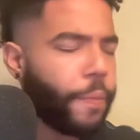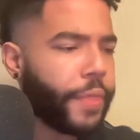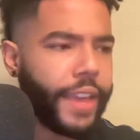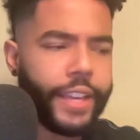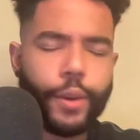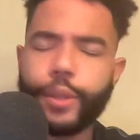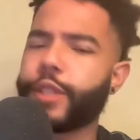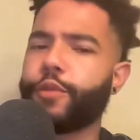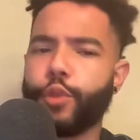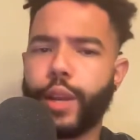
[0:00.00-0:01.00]
Thank you. It's
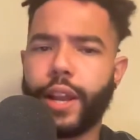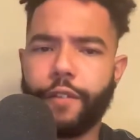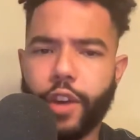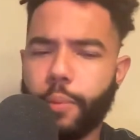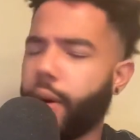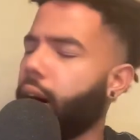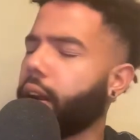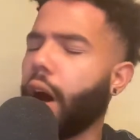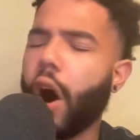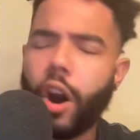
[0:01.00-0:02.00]
free and available on
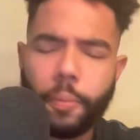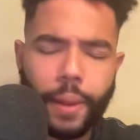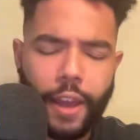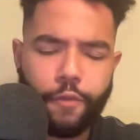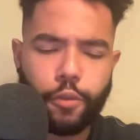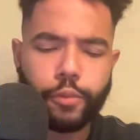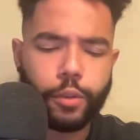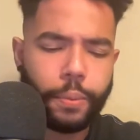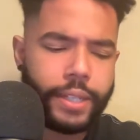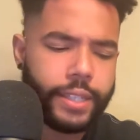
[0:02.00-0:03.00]
all platforms. So
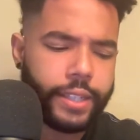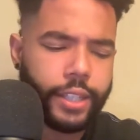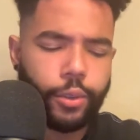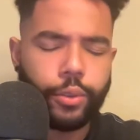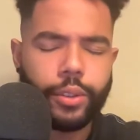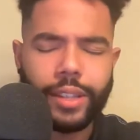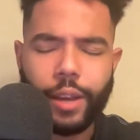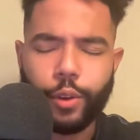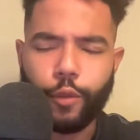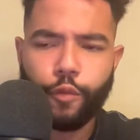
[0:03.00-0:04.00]
please continue to tell
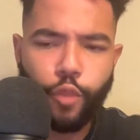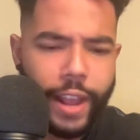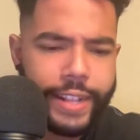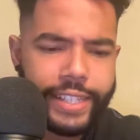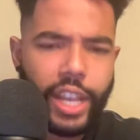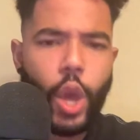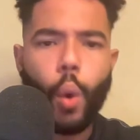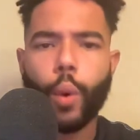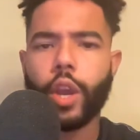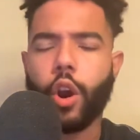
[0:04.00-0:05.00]
your friends.
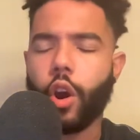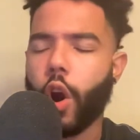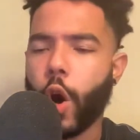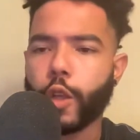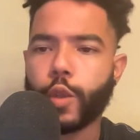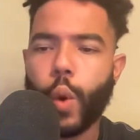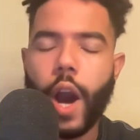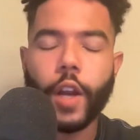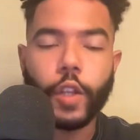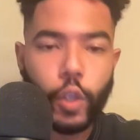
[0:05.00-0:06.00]
We are also
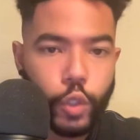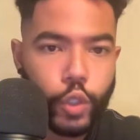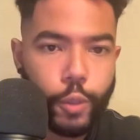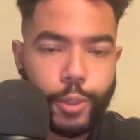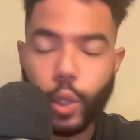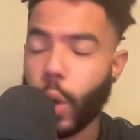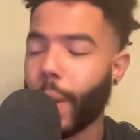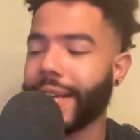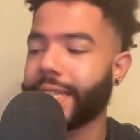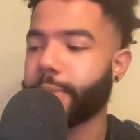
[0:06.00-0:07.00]
on YouTube. So go
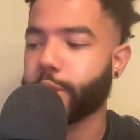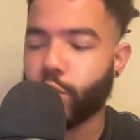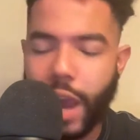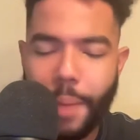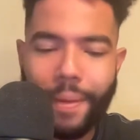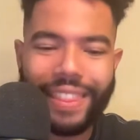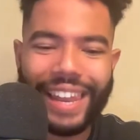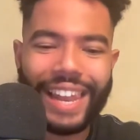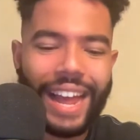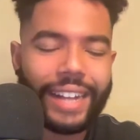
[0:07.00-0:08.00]
hit subscribe on the
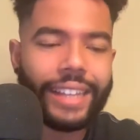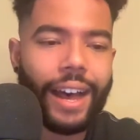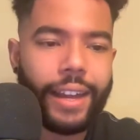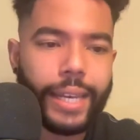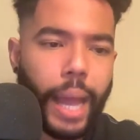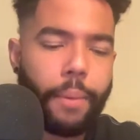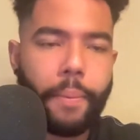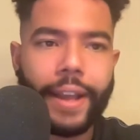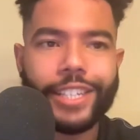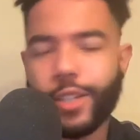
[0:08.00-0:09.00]
Locked On
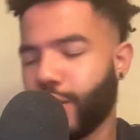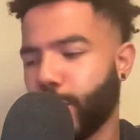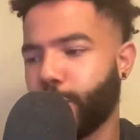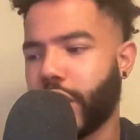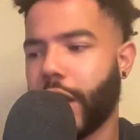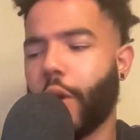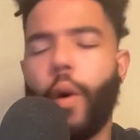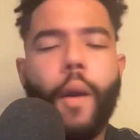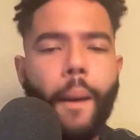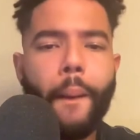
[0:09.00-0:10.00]
Diamondbacks YouTube channel
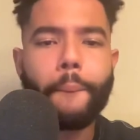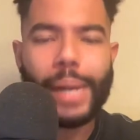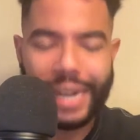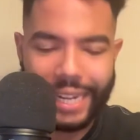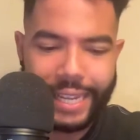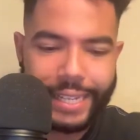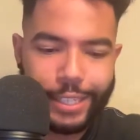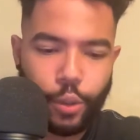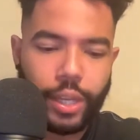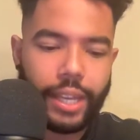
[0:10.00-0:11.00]
please,
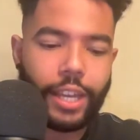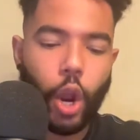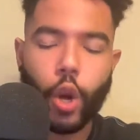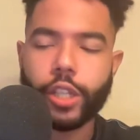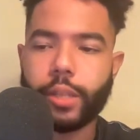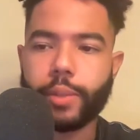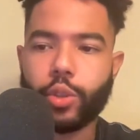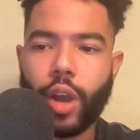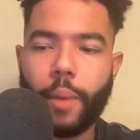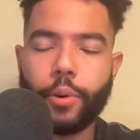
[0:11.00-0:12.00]
so we could get our
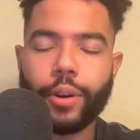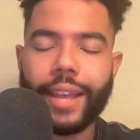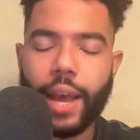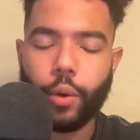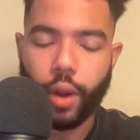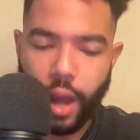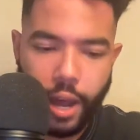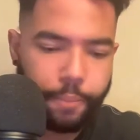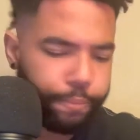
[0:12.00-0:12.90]
subscriber count up.